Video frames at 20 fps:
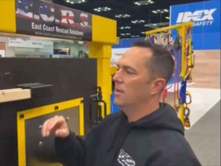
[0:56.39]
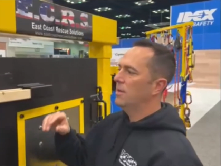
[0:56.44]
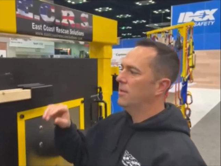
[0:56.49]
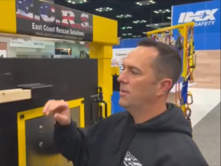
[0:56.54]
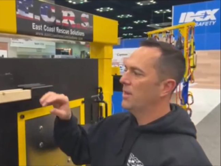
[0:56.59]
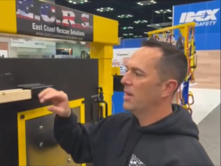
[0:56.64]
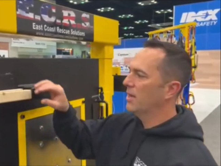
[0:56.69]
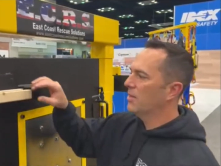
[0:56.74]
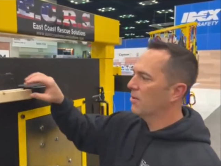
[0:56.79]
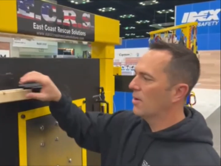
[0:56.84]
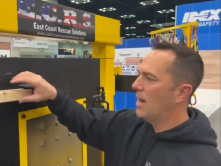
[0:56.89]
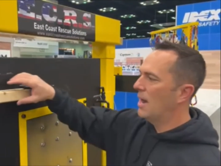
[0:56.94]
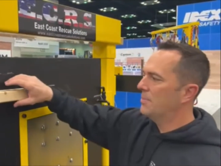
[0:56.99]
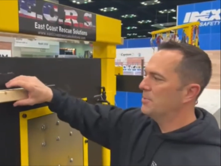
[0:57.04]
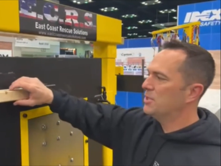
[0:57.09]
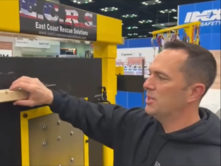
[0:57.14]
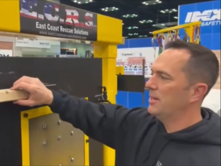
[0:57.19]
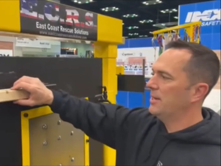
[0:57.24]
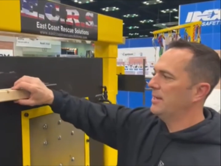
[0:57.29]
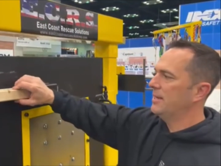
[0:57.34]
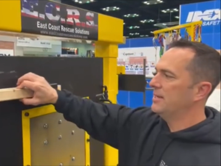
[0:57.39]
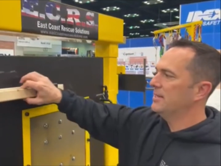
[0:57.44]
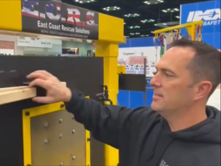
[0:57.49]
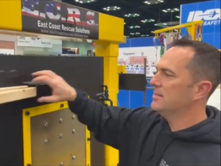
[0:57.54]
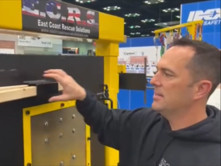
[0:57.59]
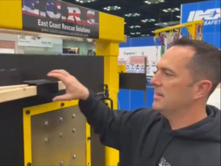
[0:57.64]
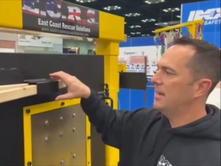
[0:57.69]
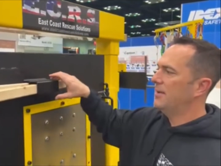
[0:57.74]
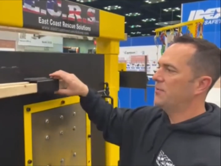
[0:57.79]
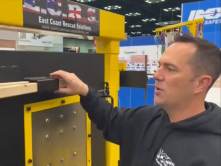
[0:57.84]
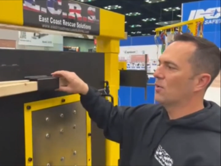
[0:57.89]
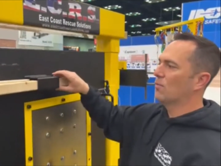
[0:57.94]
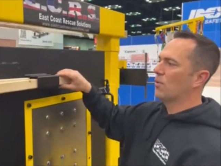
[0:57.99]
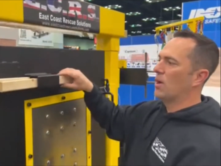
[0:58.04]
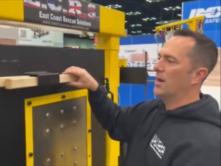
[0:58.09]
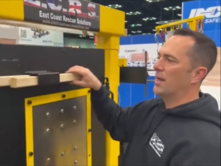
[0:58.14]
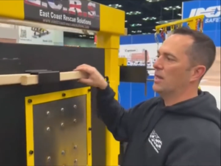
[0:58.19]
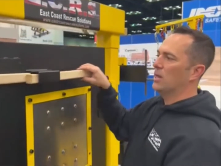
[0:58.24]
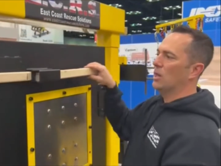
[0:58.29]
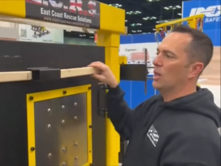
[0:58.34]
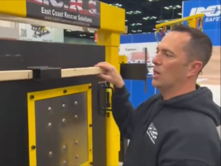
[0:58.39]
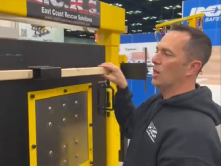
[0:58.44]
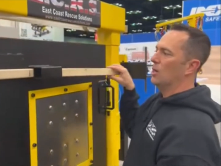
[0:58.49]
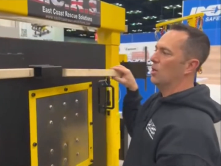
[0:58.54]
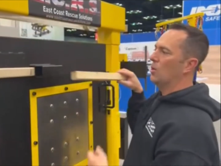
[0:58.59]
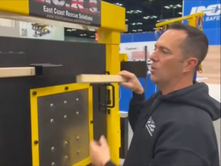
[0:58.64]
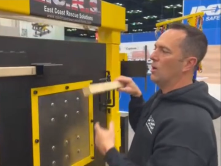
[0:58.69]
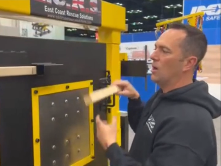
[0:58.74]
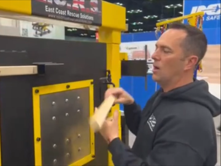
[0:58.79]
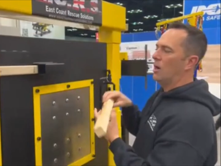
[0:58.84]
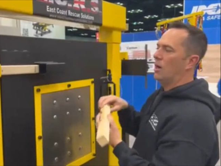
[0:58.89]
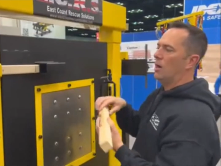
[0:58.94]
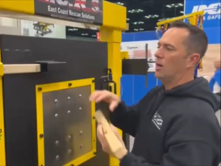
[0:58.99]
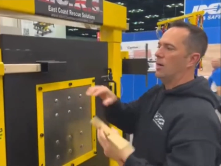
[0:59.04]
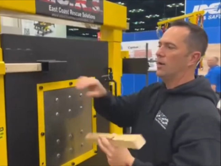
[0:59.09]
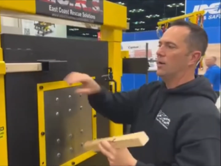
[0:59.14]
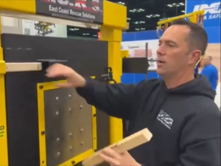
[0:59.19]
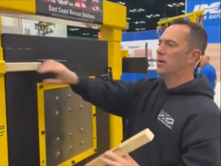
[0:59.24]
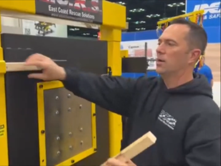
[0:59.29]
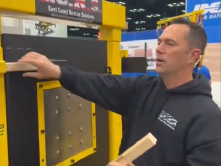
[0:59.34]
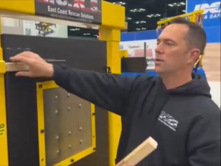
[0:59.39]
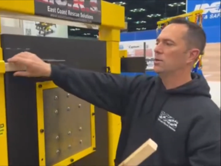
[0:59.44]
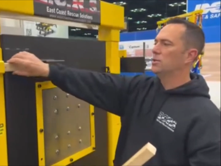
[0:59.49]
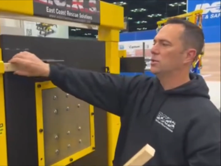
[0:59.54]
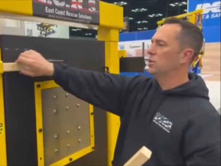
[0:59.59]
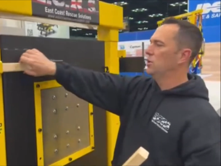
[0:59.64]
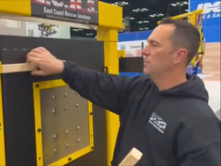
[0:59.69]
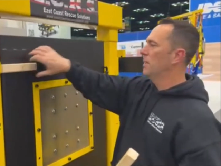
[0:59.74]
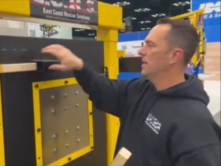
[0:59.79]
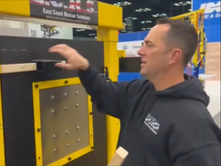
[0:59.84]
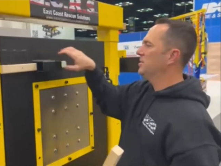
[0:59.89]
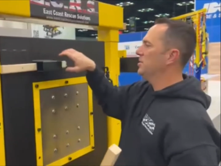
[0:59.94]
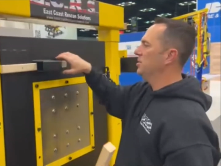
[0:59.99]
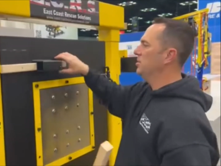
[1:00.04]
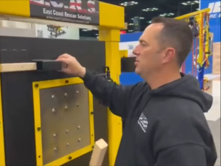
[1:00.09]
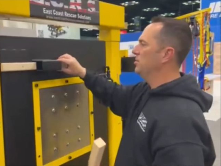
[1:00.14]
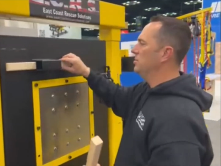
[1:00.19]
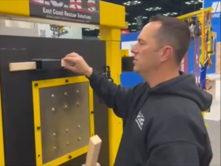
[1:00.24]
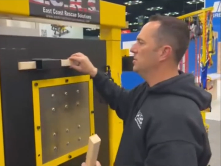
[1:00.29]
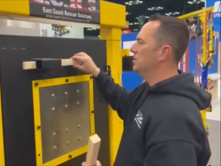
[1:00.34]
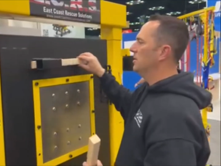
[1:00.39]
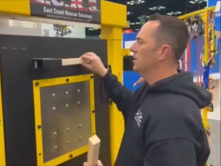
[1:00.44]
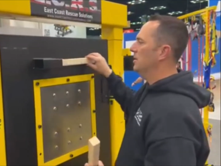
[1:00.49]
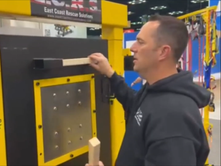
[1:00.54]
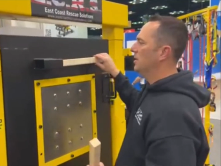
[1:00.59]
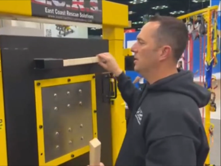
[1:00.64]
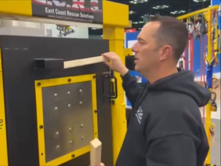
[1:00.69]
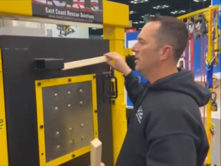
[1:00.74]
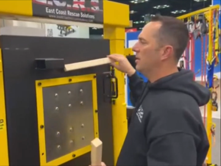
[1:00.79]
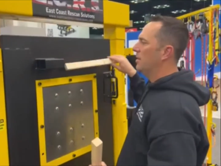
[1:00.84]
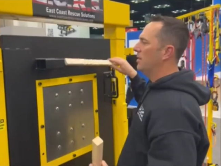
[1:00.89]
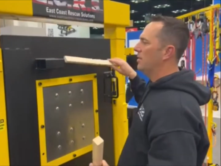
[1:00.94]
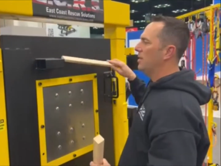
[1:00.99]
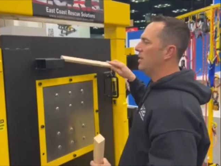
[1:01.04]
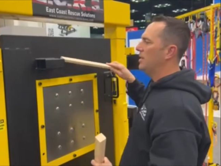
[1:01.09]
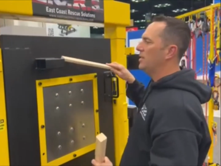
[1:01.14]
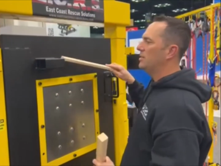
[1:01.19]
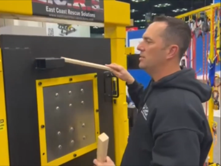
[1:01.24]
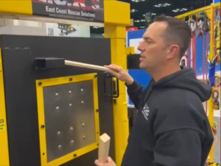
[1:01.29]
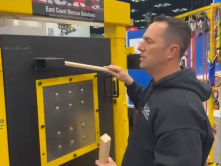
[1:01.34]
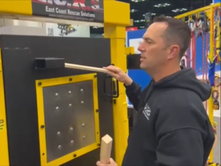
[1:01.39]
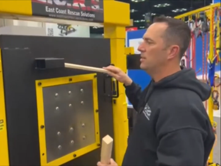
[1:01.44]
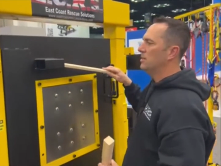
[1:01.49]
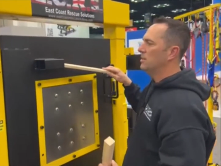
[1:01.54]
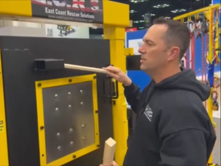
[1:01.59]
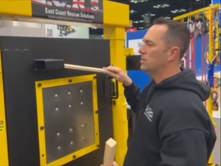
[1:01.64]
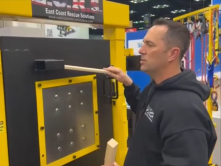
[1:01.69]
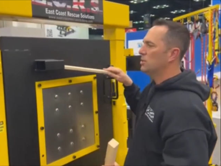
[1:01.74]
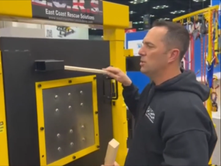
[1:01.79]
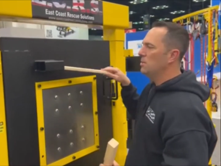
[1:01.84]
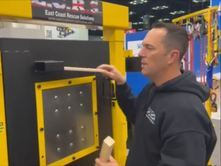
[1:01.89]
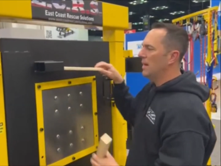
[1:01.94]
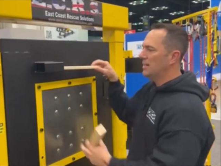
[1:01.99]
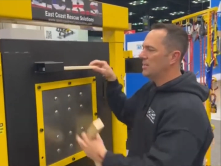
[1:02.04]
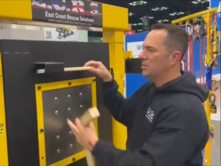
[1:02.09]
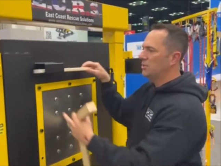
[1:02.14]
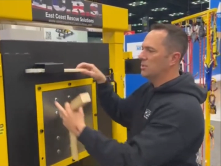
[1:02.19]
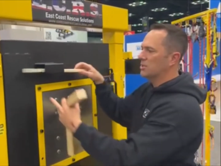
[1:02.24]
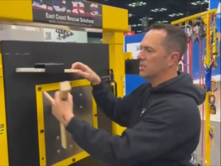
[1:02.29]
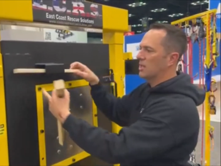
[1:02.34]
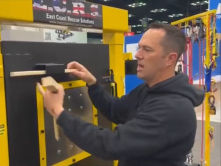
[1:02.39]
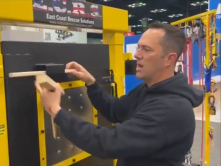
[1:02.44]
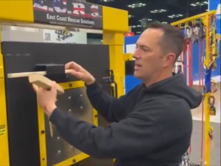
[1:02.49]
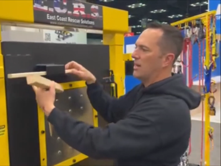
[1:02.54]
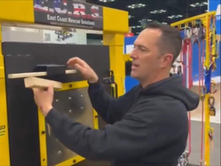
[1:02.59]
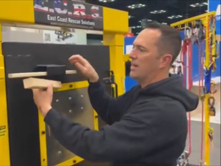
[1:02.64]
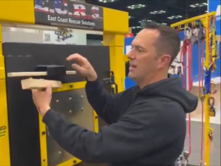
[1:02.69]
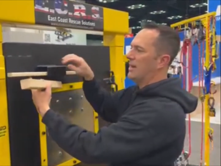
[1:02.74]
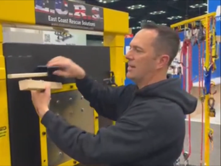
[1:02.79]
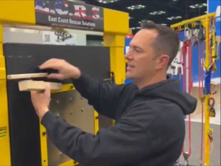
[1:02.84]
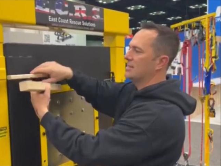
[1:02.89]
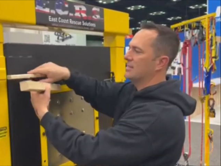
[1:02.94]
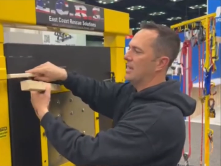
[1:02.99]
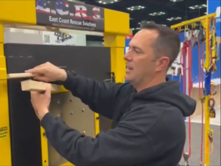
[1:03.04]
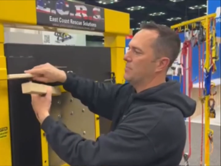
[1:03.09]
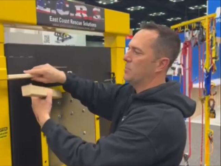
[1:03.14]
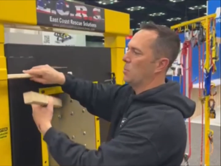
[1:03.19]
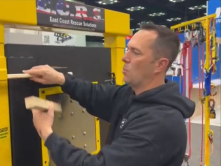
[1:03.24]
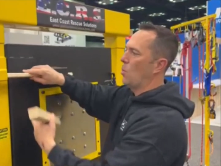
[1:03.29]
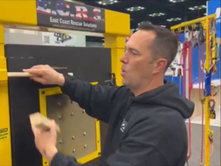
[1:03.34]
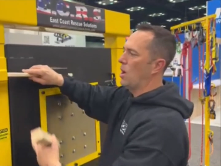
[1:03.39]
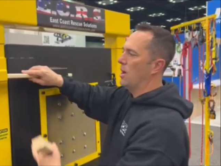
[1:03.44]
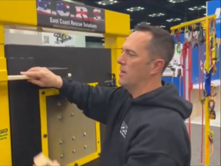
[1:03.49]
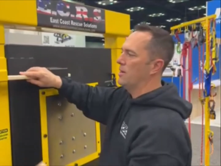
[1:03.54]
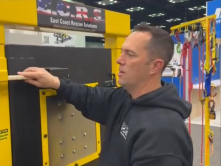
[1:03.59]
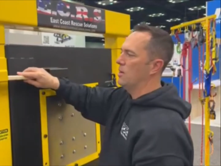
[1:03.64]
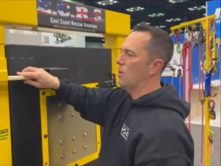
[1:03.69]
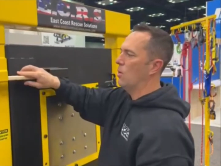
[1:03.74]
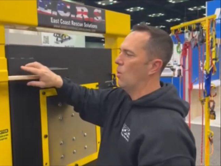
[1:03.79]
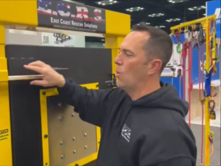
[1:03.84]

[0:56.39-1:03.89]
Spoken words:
The other option is if you're running low on 2x2s, the 2x2 slot can accept 1